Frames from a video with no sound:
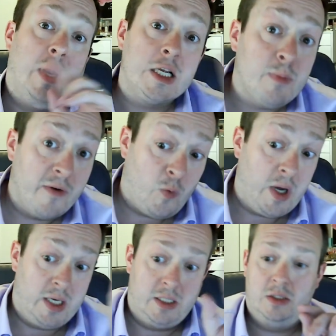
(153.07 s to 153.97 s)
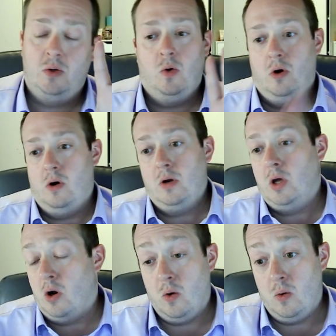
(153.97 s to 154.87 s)
raise my voice, or,
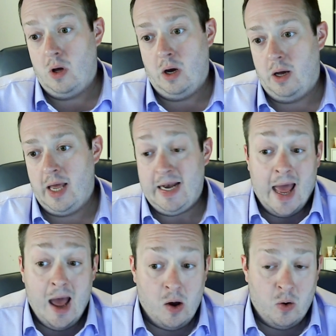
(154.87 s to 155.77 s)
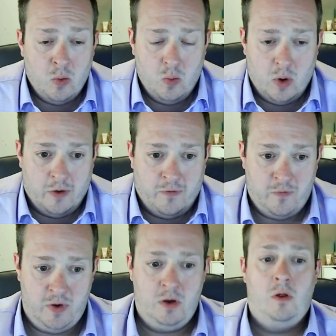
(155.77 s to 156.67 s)
you know, and now I
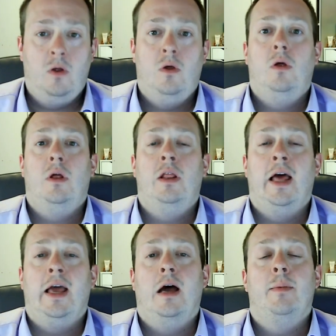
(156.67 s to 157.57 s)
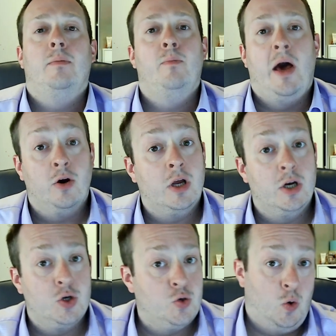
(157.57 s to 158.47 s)
feel like I'm in better
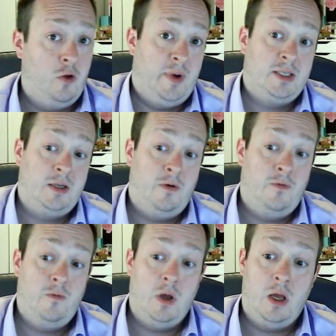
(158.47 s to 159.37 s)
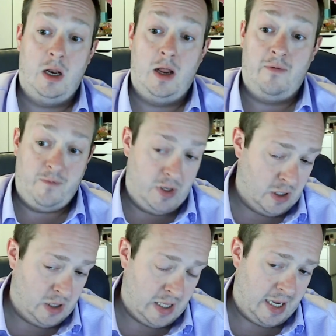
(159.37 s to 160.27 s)
control of myself, and I
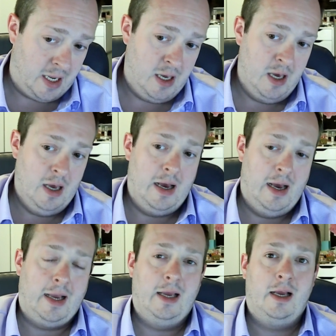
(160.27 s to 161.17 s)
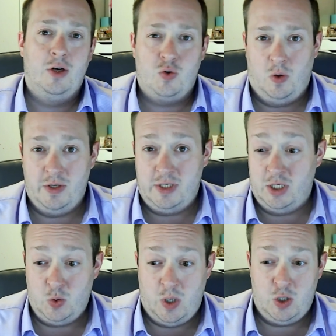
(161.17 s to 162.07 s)
feel like I can control the
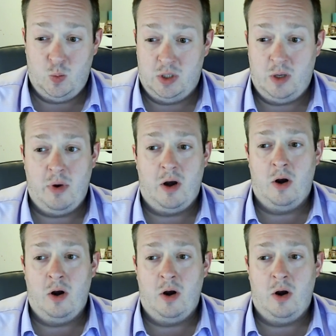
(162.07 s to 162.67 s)
situation with them